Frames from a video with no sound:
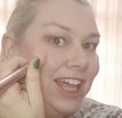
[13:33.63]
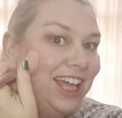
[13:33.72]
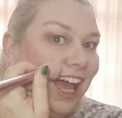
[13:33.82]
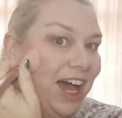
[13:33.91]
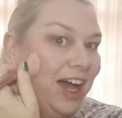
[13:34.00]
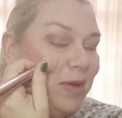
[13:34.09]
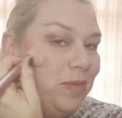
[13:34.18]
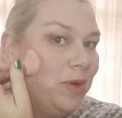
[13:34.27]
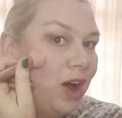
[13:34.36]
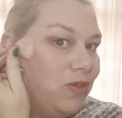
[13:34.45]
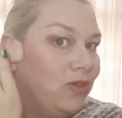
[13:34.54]

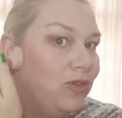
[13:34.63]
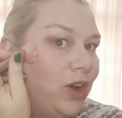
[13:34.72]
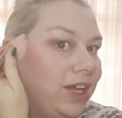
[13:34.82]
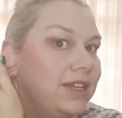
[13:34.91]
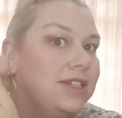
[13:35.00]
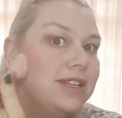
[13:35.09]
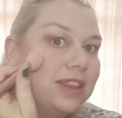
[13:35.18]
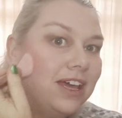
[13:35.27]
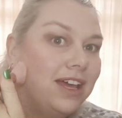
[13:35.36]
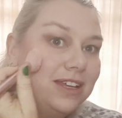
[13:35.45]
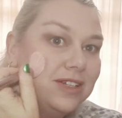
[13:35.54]
I find
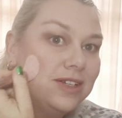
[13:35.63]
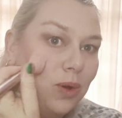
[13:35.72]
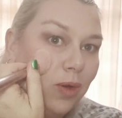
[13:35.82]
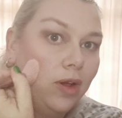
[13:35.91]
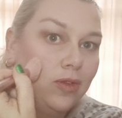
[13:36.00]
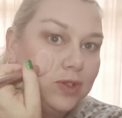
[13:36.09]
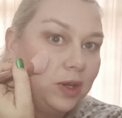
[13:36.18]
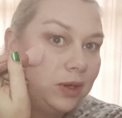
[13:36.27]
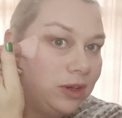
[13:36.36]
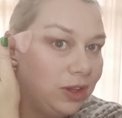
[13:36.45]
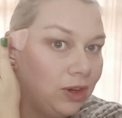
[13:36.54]
that quite
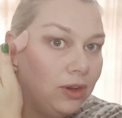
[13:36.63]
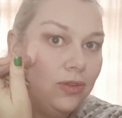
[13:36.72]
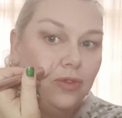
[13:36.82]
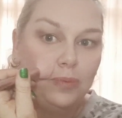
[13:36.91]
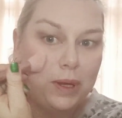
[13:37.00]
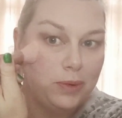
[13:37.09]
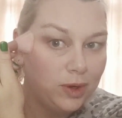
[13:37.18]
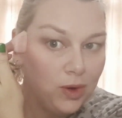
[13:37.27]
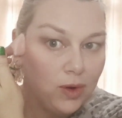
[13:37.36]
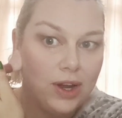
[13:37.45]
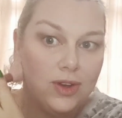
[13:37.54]
often, if people
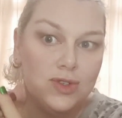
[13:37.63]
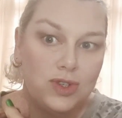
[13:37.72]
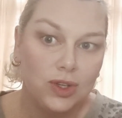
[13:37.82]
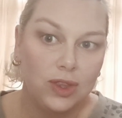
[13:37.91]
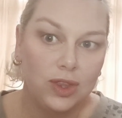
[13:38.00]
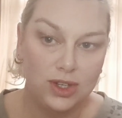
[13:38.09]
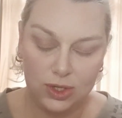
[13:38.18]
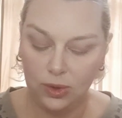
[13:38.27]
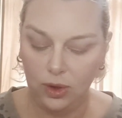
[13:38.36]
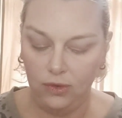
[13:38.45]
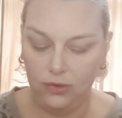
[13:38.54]
are around you, they
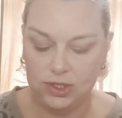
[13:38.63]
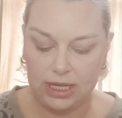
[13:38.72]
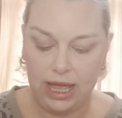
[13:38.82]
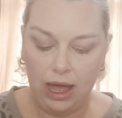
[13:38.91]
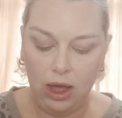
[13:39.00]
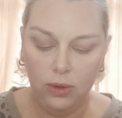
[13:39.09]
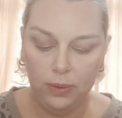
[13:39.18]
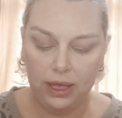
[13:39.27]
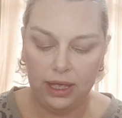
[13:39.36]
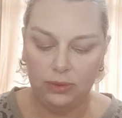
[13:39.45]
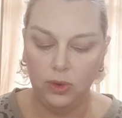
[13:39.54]
do offer to help
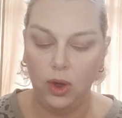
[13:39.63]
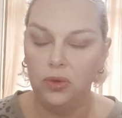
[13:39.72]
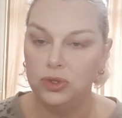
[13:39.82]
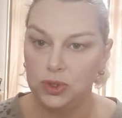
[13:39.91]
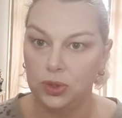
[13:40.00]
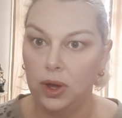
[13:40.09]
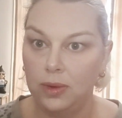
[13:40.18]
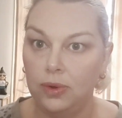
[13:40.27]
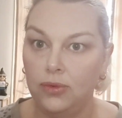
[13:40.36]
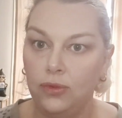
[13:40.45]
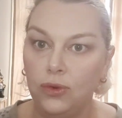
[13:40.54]
and will hold the door
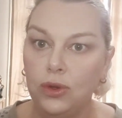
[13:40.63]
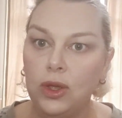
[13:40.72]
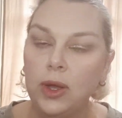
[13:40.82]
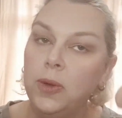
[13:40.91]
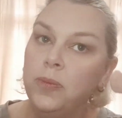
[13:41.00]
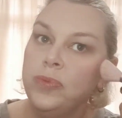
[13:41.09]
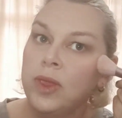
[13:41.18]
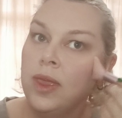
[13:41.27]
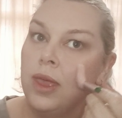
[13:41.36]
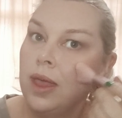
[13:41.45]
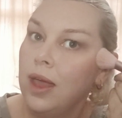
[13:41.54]
open for you.
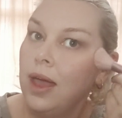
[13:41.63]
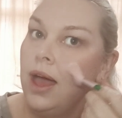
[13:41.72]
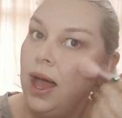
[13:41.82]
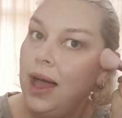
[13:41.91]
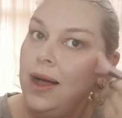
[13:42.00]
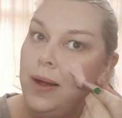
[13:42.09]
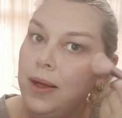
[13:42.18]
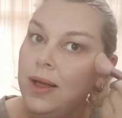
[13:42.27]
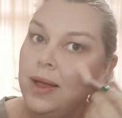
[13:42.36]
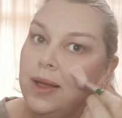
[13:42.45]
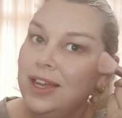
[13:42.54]

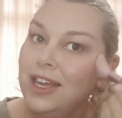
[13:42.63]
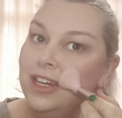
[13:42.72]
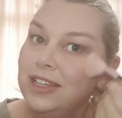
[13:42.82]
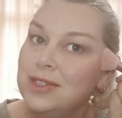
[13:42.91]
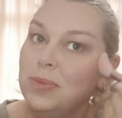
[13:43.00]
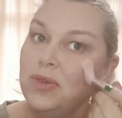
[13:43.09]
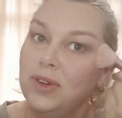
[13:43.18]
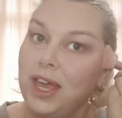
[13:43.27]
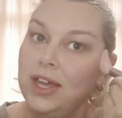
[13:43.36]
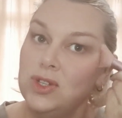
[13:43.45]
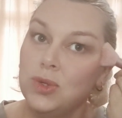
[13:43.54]
And it's a bit of a
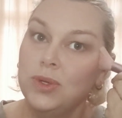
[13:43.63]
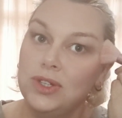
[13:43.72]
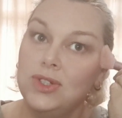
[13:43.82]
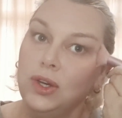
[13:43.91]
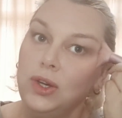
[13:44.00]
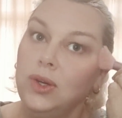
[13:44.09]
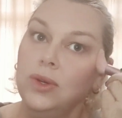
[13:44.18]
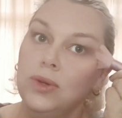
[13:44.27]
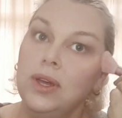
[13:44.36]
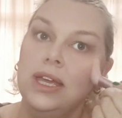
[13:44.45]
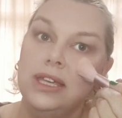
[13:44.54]

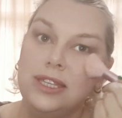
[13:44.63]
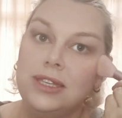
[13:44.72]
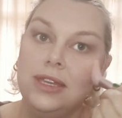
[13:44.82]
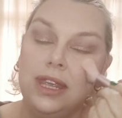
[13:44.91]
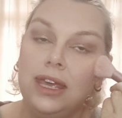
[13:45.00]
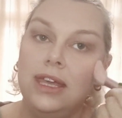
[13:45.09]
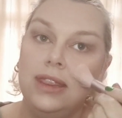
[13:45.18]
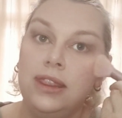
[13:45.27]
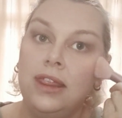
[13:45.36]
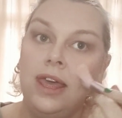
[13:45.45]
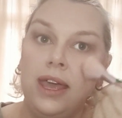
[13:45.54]
catch-22
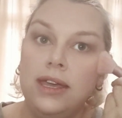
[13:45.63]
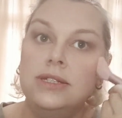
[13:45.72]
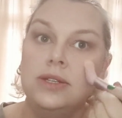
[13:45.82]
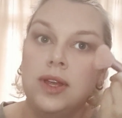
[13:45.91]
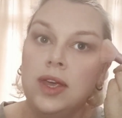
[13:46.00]
in that